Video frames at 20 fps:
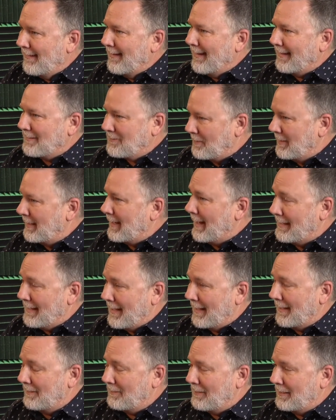So
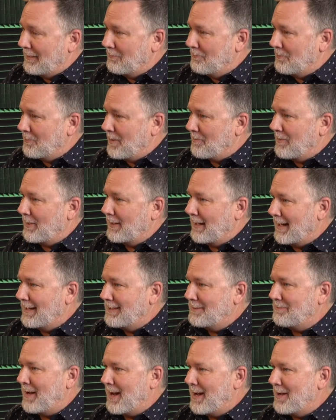he grew up on
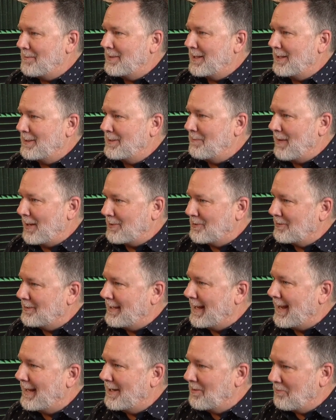ice pops, Special
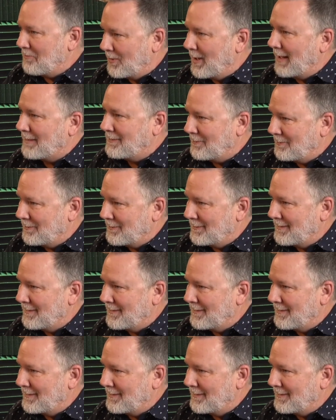K, and pretzels.